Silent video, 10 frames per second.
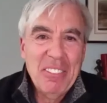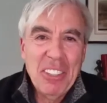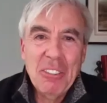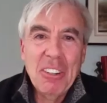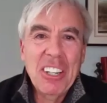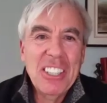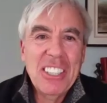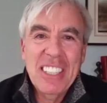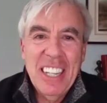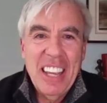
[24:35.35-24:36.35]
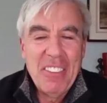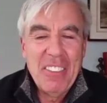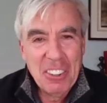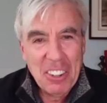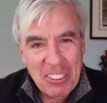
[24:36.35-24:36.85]
Viewers, if
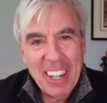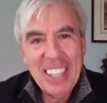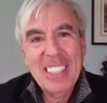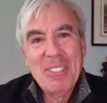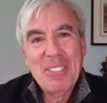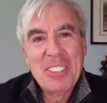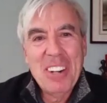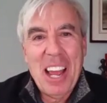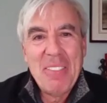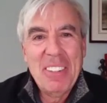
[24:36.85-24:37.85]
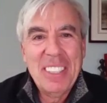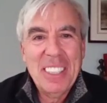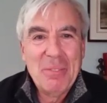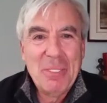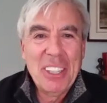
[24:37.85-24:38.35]
you're already a subscriber to
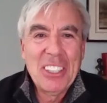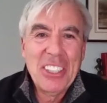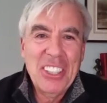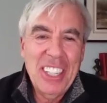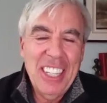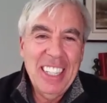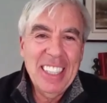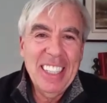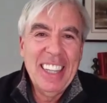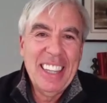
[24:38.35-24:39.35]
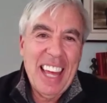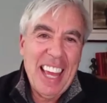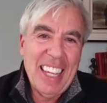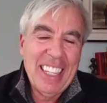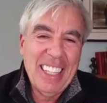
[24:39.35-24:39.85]
the Berkshire Eagle,
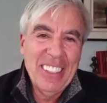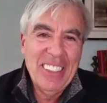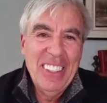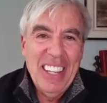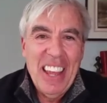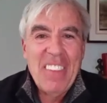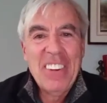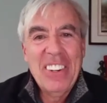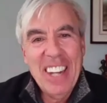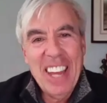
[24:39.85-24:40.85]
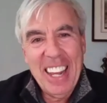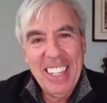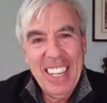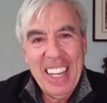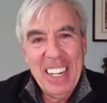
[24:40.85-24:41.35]
thank you. If you're not
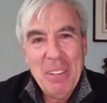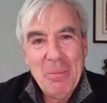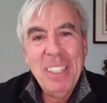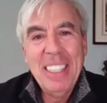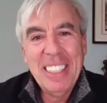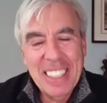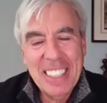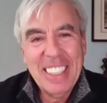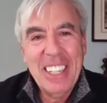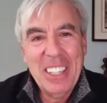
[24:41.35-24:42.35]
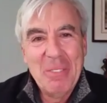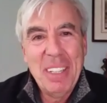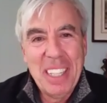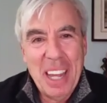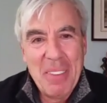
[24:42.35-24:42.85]
yet, please consider
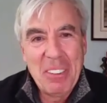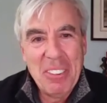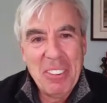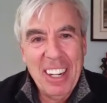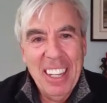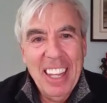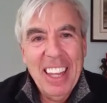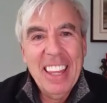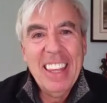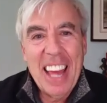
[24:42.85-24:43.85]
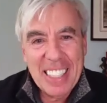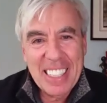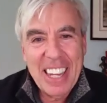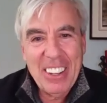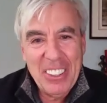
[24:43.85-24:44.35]
becoming one.
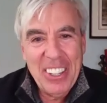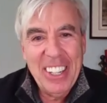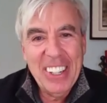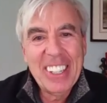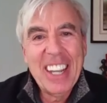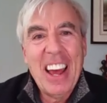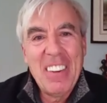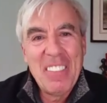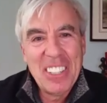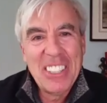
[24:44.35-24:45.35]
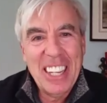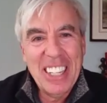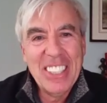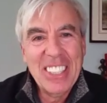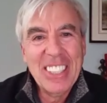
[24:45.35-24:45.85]
That's how you hear
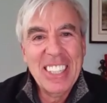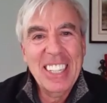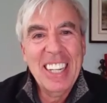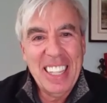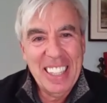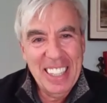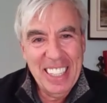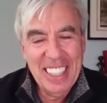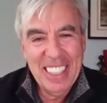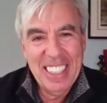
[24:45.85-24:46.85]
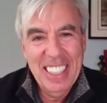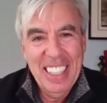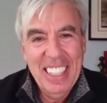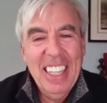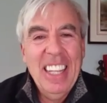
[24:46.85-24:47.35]
conversations like this.
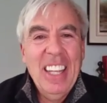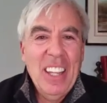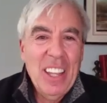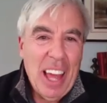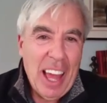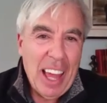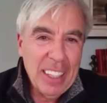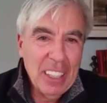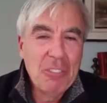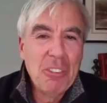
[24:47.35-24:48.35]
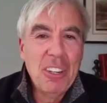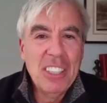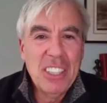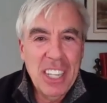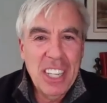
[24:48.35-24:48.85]
I look forward
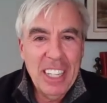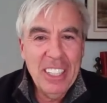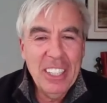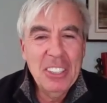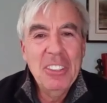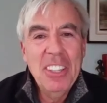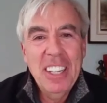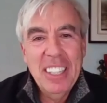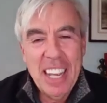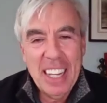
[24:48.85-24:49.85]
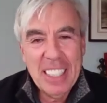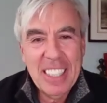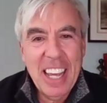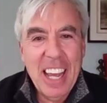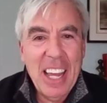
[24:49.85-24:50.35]
to seeing you
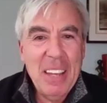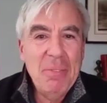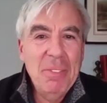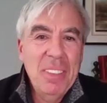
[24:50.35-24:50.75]
next time